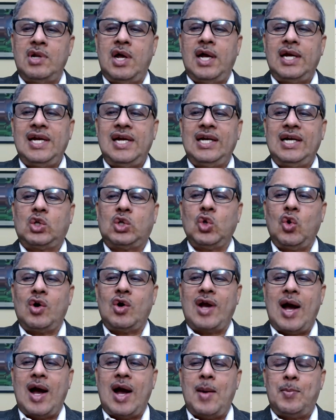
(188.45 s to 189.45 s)
it took
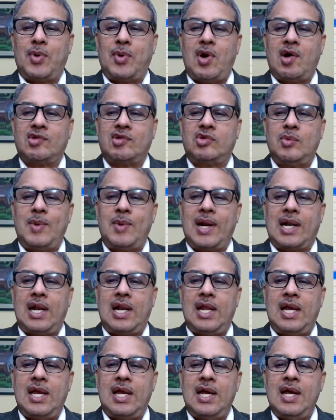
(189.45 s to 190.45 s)

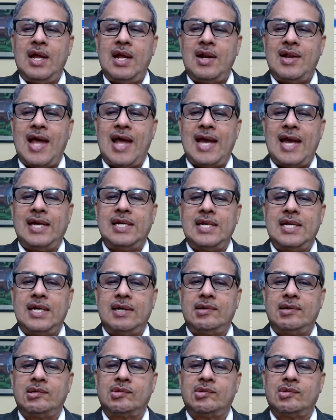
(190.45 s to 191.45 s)
approximately 9
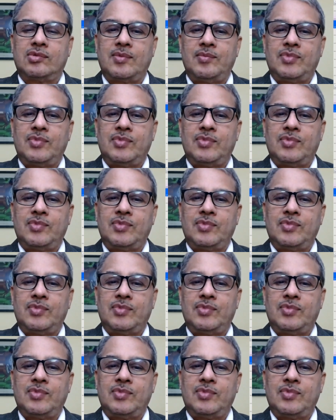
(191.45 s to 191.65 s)
years.